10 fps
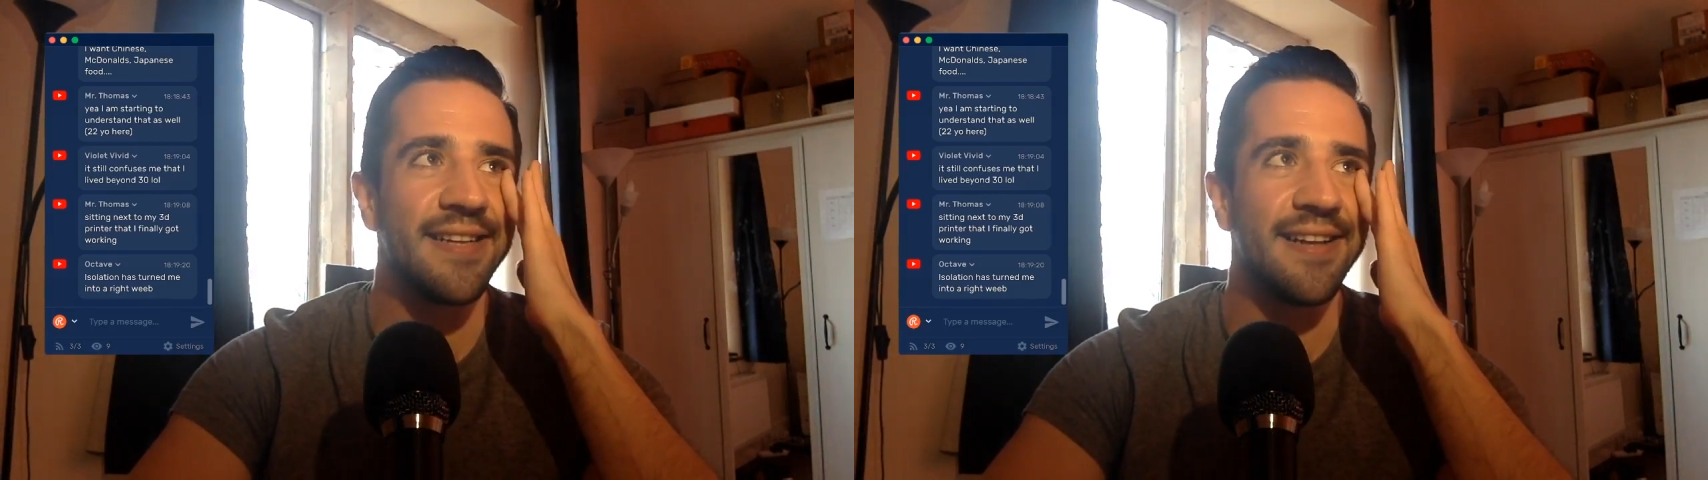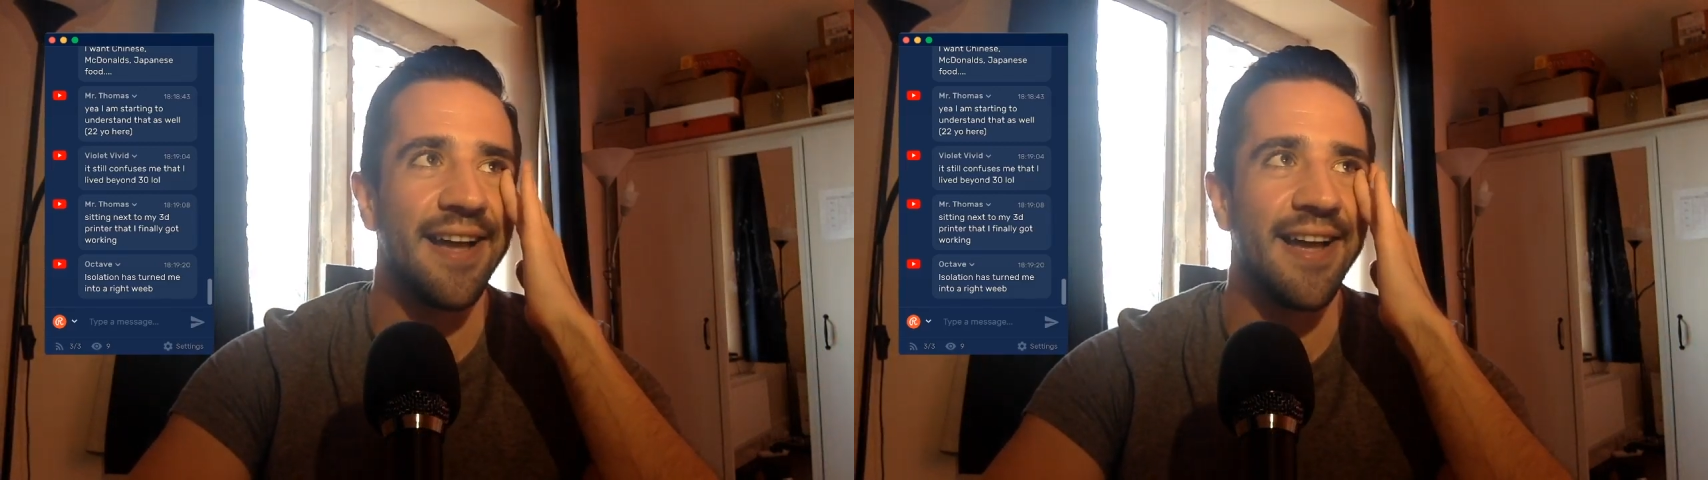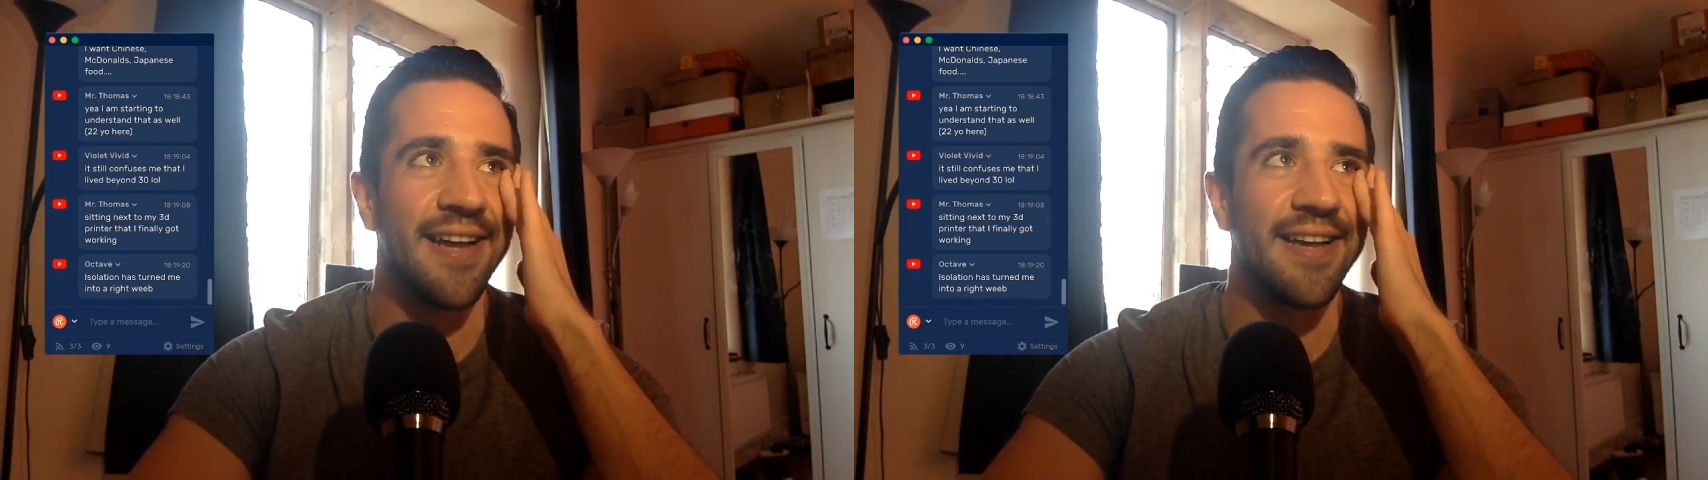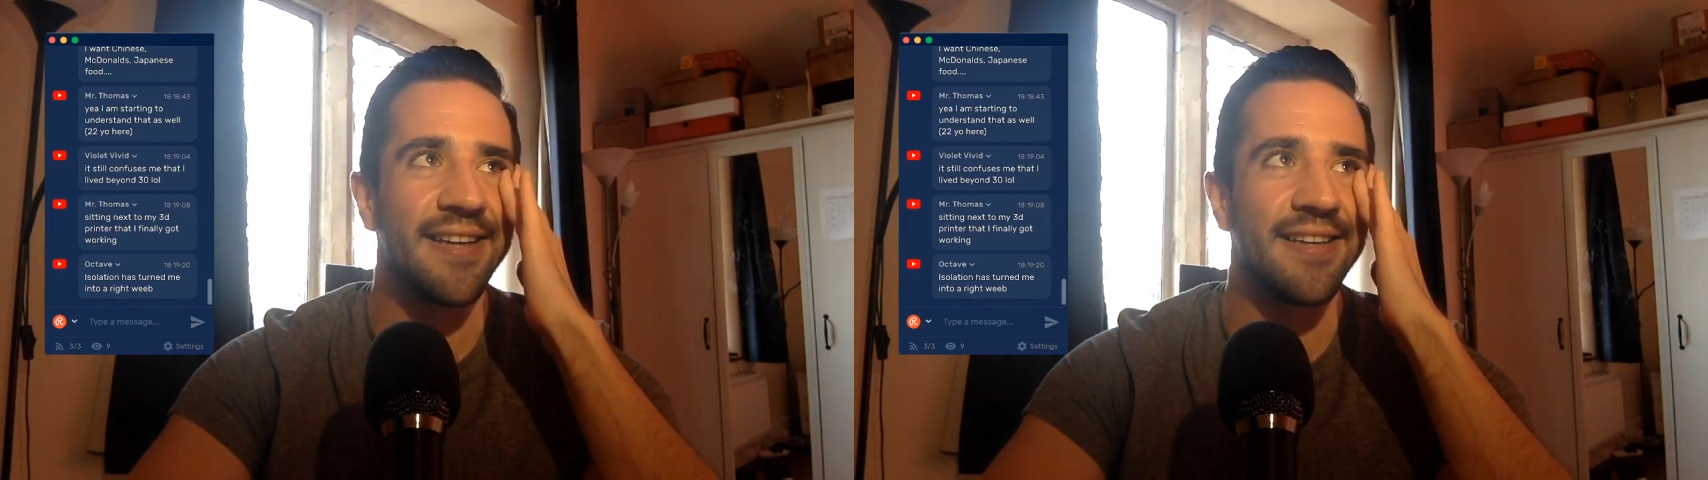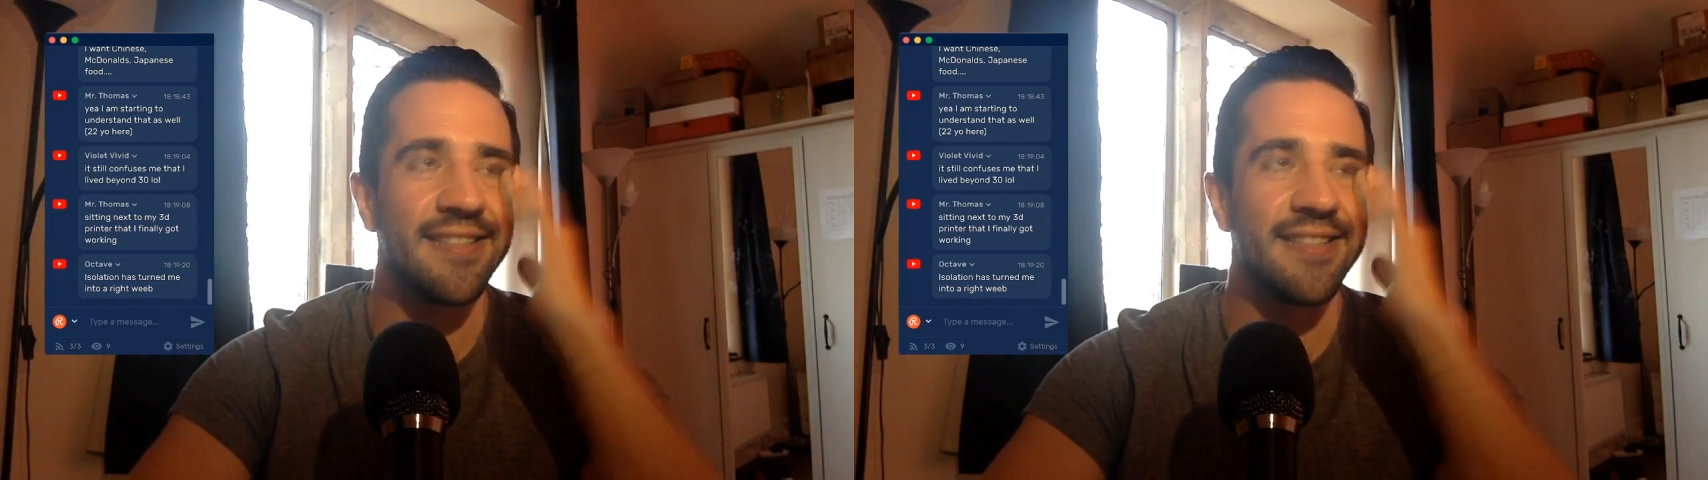like,